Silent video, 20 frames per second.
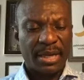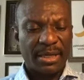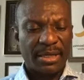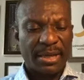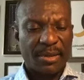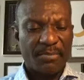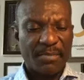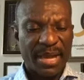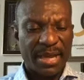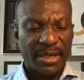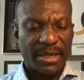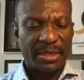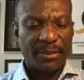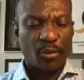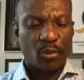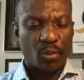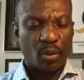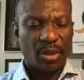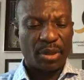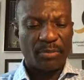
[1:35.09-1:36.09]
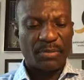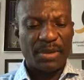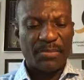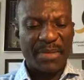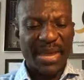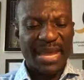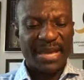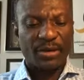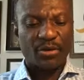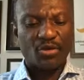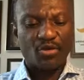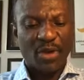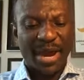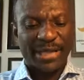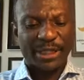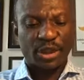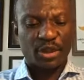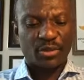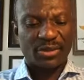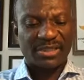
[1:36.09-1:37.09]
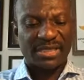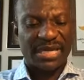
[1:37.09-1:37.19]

the many will be made righteous